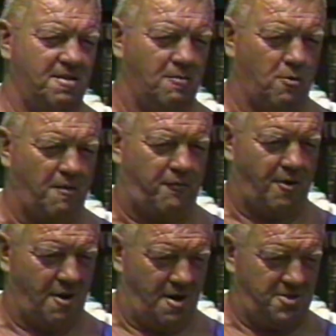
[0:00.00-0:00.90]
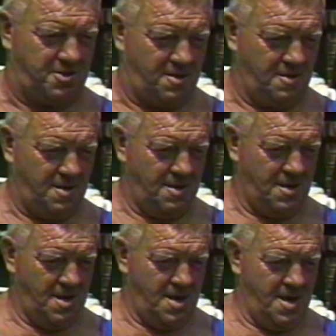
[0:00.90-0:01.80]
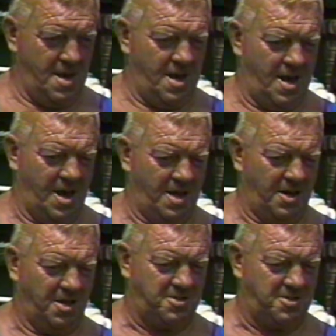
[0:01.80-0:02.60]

that worked for us. And they